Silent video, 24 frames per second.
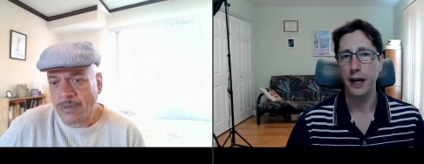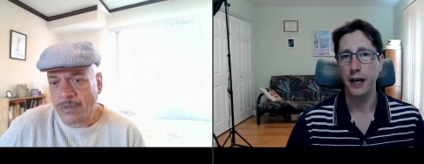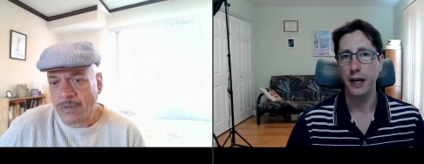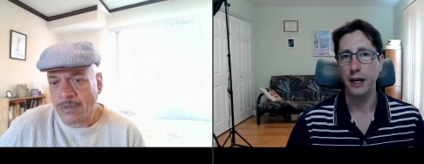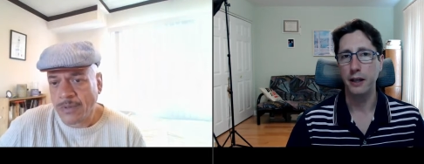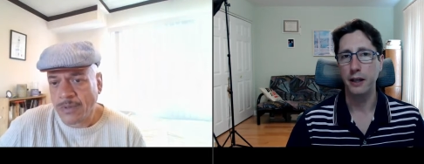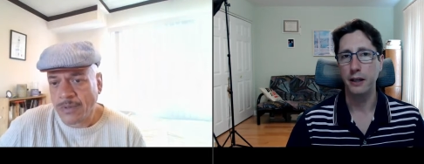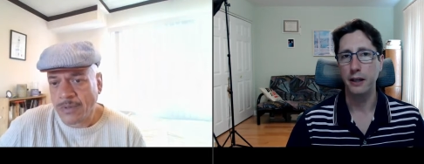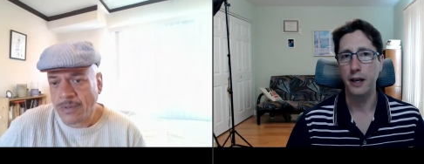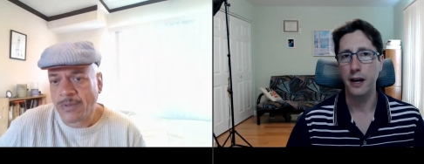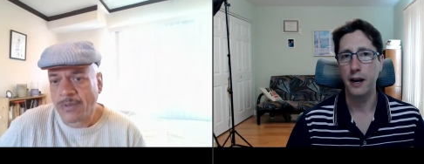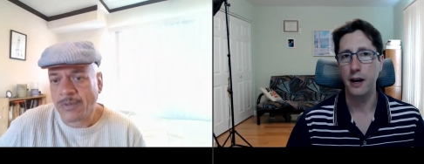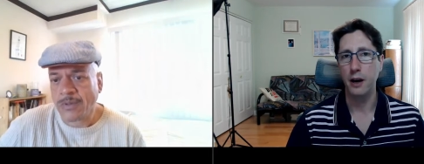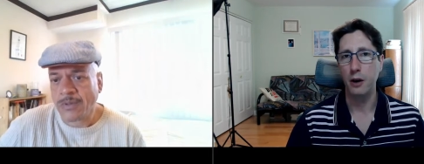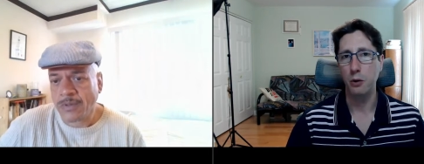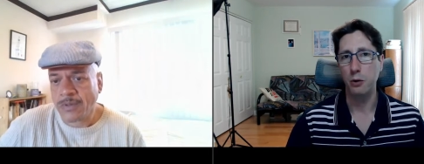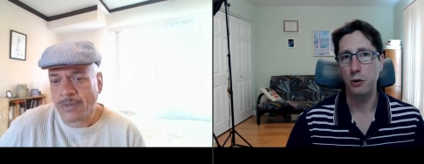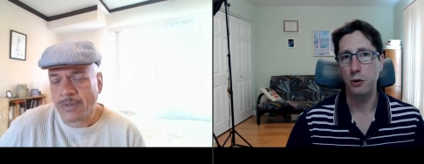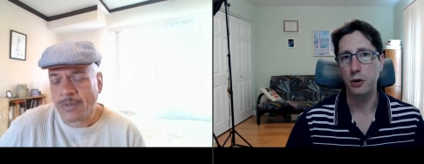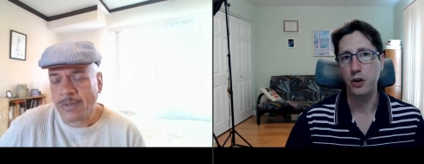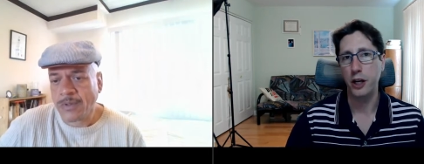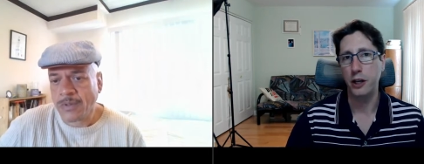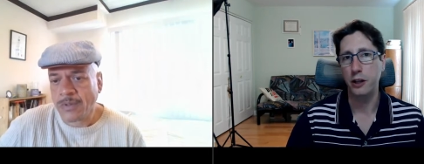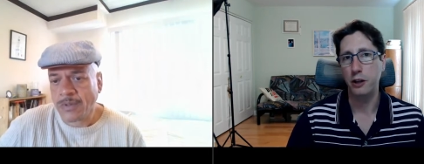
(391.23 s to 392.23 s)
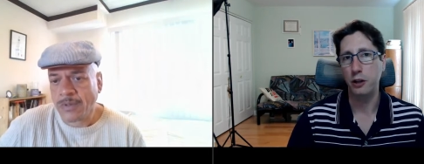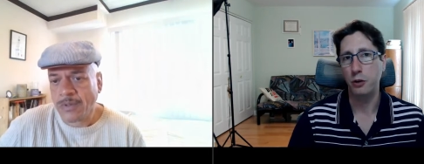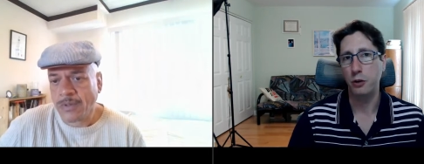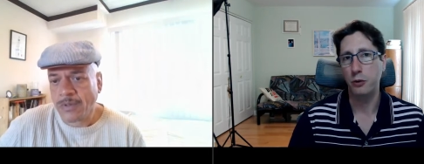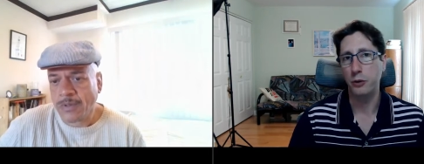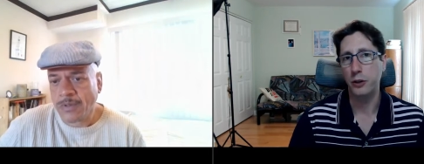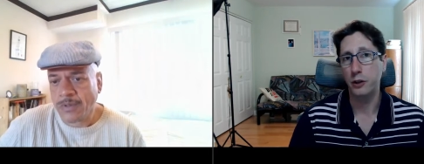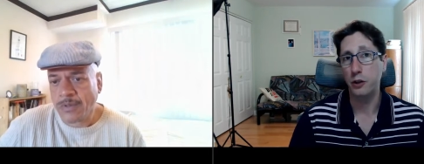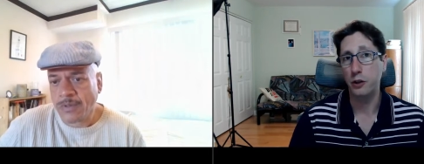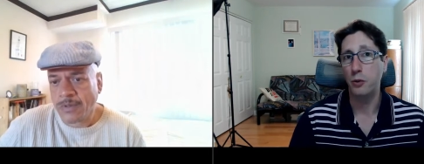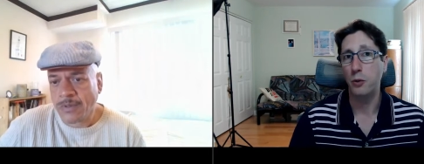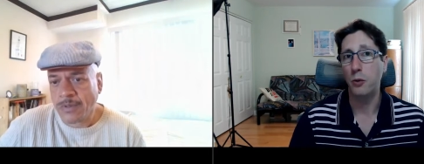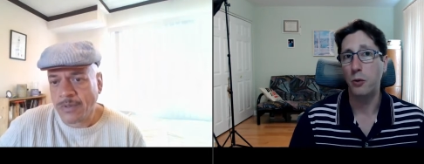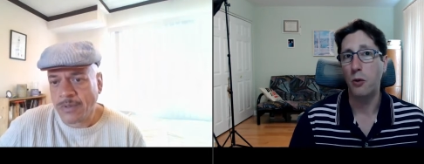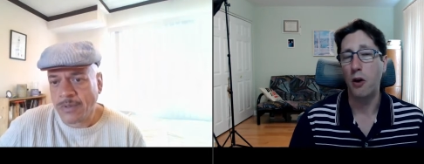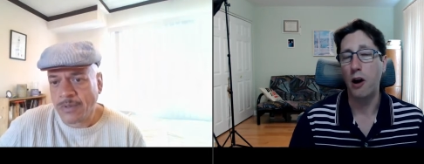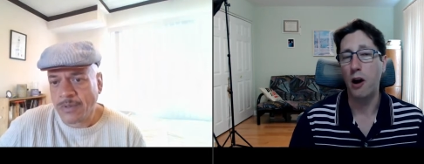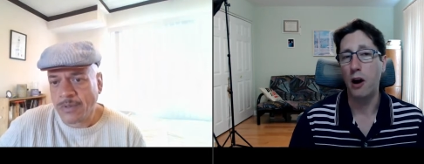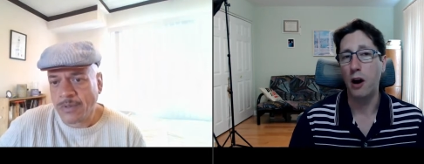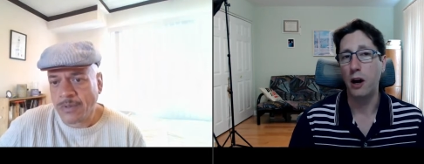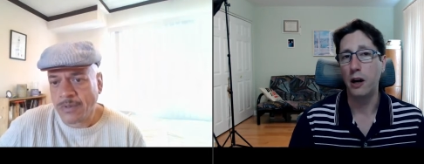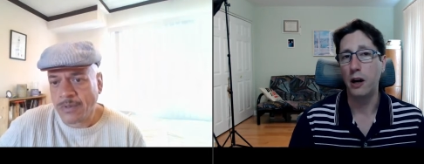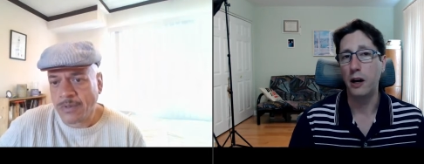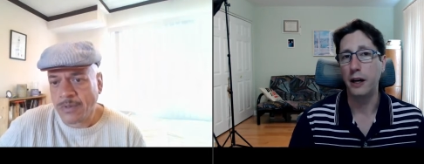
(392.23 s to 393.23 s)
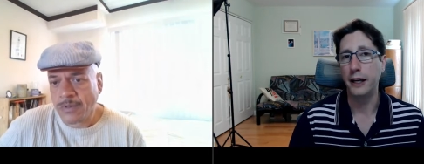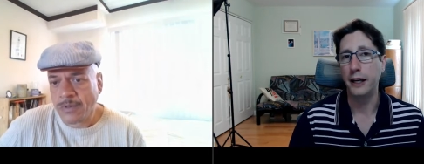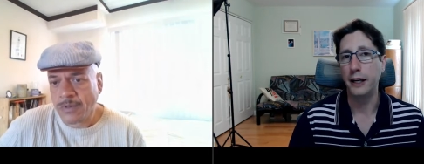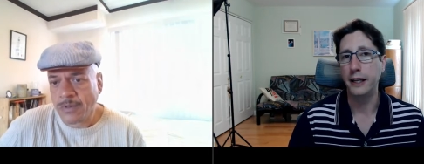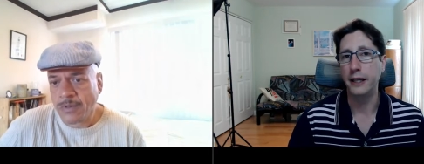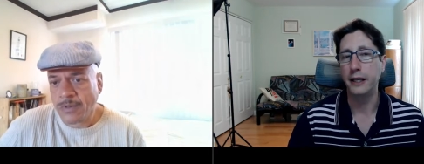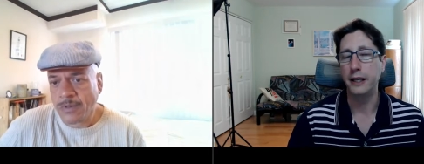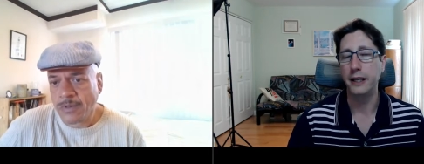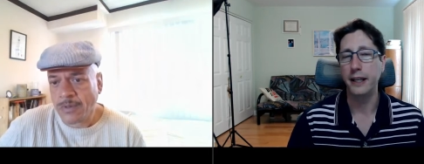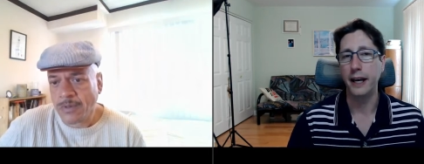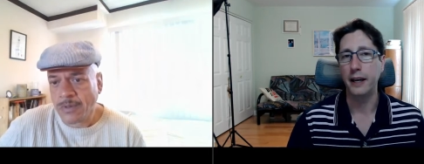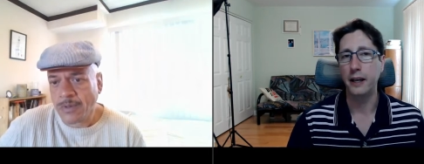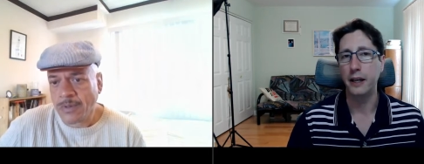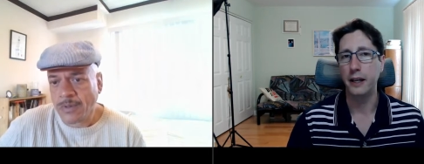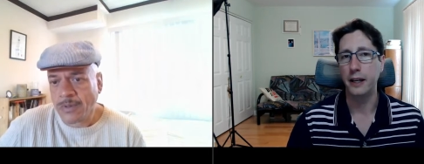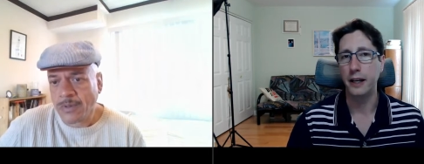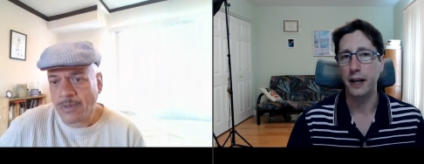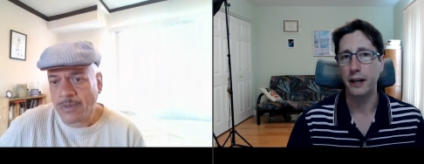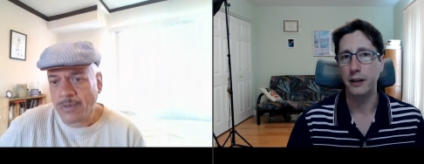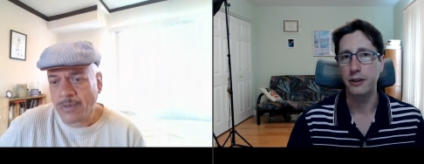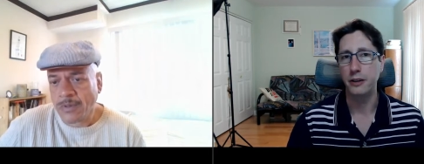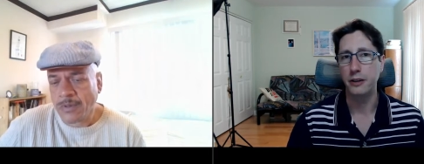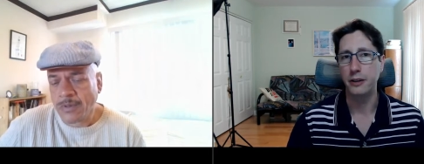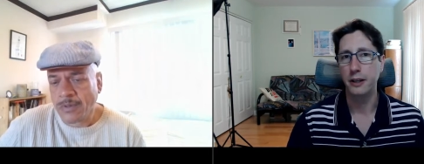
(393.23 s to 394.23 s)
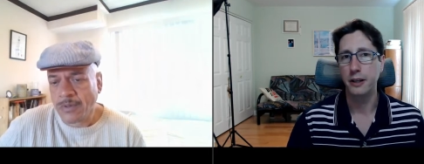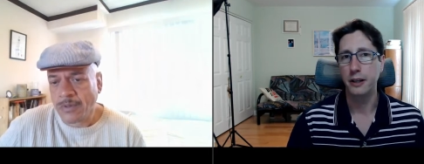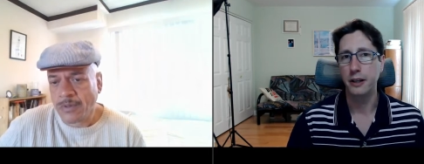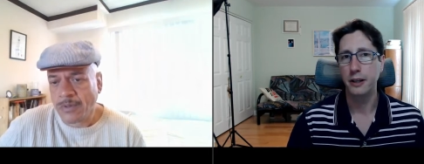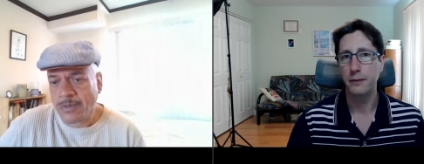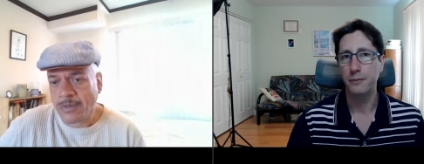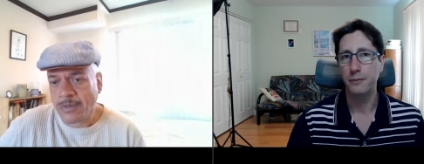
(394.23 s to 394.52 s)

Speaker 1: and how genuine you are in that connection.